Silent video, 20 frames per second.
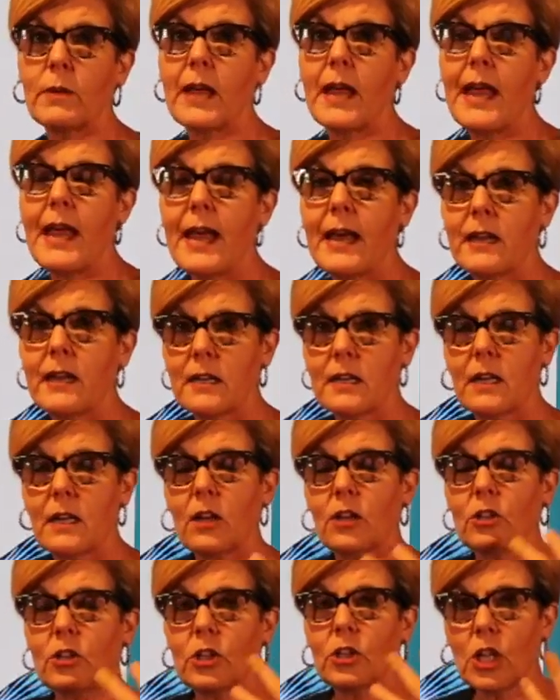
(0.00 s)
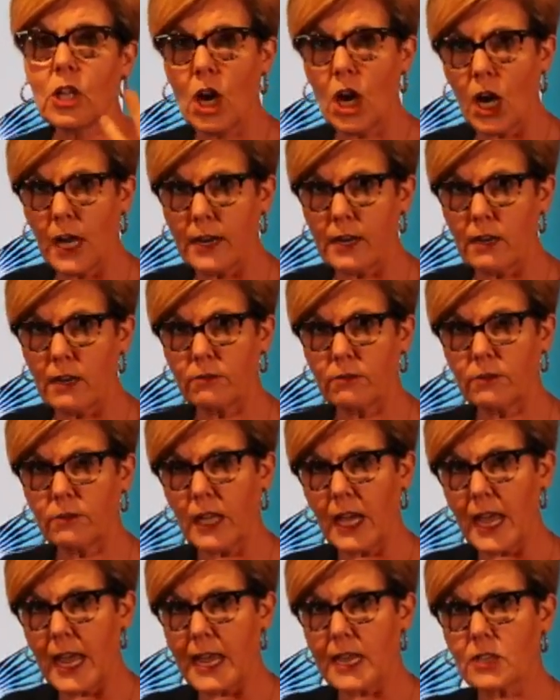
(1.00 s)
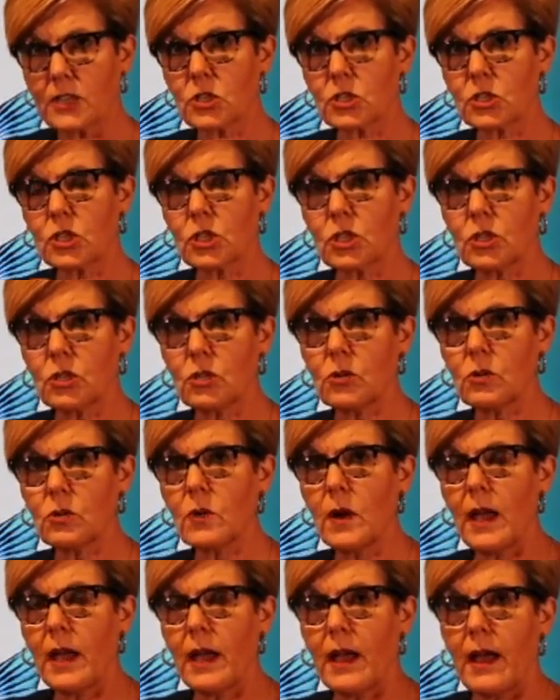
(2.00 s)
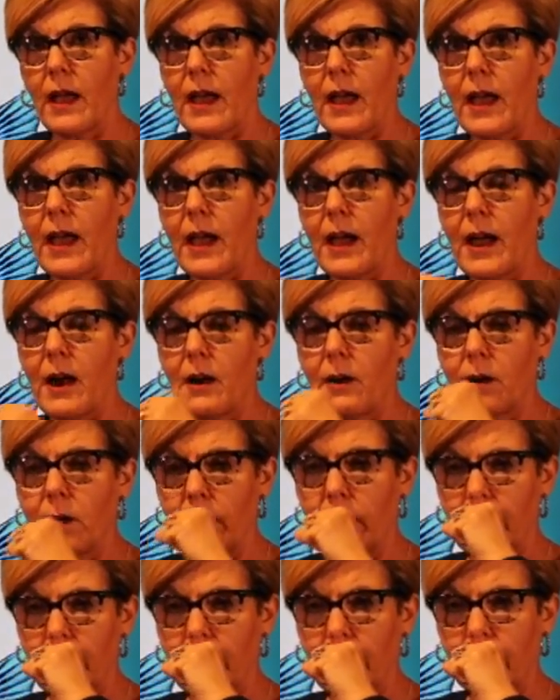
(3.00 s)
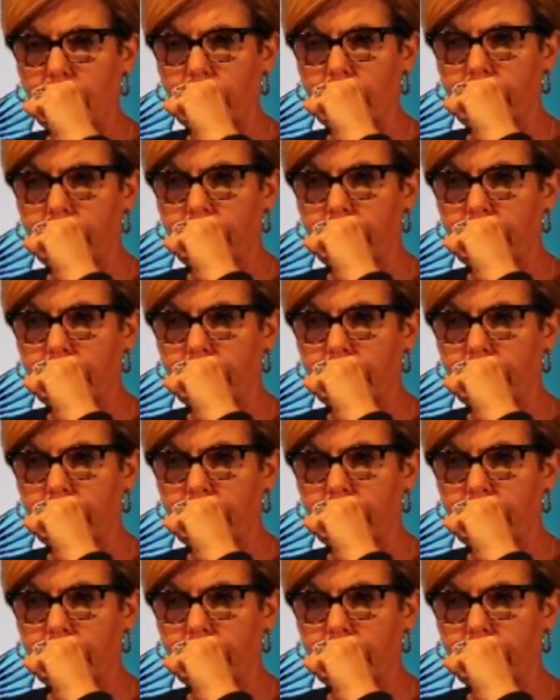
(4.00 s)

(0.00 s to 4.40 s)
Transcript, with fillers: added a lot of lakes to our, um,